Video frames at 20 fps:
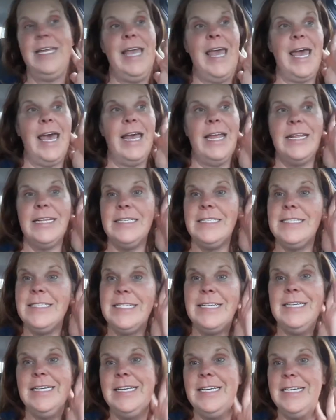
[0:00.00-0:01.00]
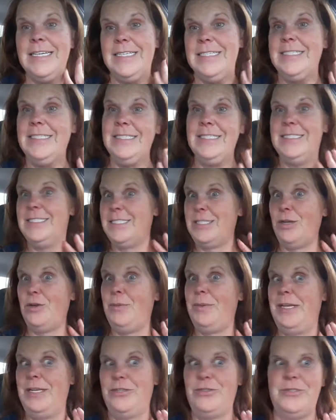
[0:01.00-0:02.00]
yeah
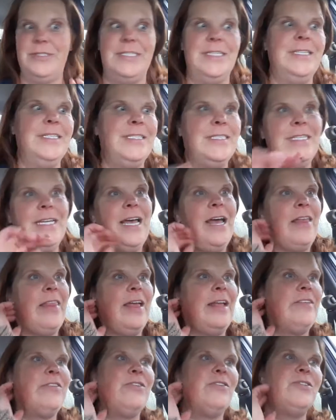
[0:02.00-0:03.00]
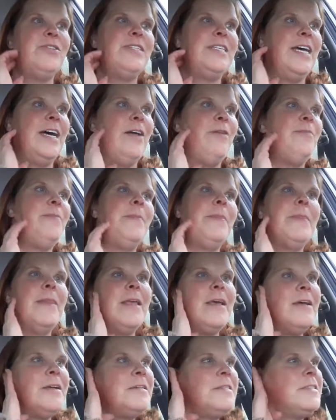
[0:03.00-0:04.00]
it'll be interesting to see how that turns out.
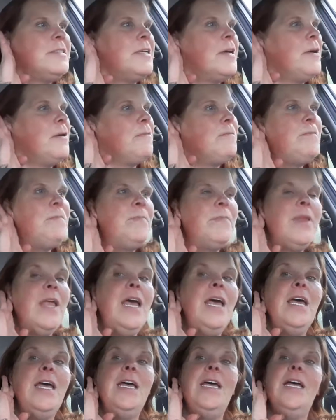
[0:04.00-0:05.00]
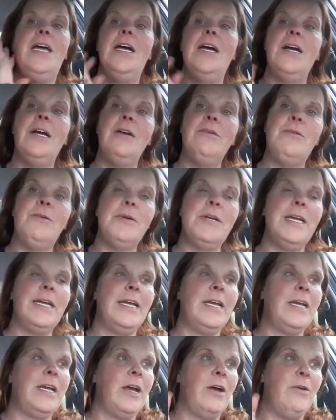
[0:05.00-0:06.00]
So, all right, we're gonna
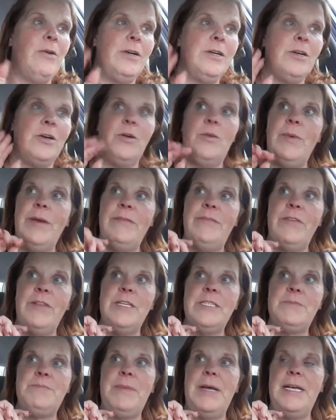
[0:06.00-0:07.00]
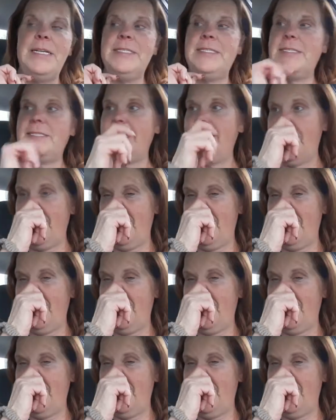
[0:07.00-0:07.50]
get going. Gonna wait for this bus.